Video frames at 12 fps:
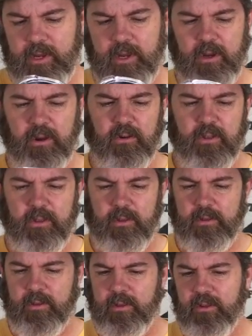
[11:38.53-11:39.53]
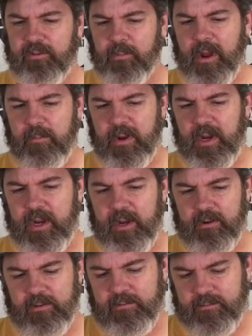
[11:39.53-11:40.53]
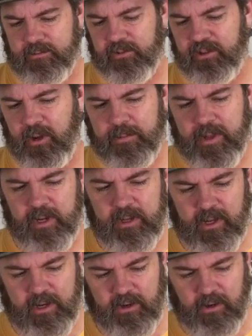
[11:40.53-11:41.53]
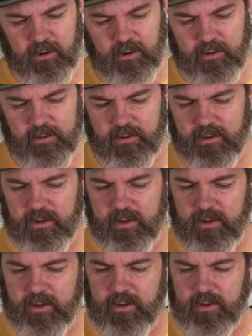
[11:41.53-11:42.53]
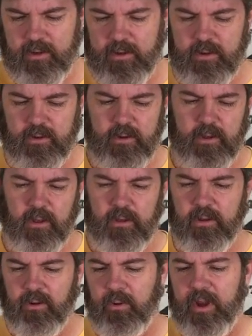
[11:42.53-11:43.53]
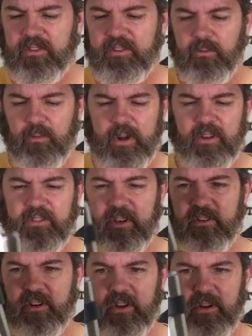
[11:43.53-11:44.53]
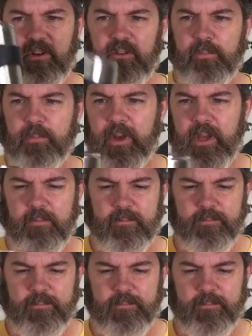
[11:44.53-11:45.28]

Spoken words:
you know, this may be something that you're a little reticent to use, but